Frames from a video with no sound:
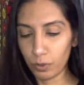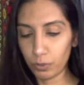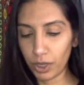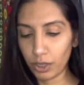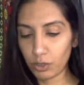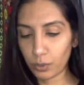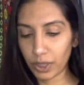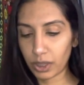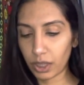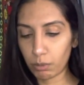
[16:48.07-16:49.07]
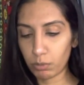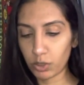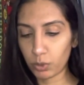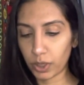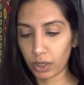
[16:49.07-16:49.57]
What are you doing in the
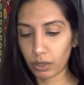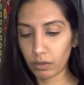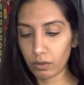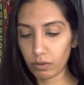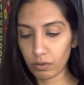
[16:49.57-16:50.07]
in-between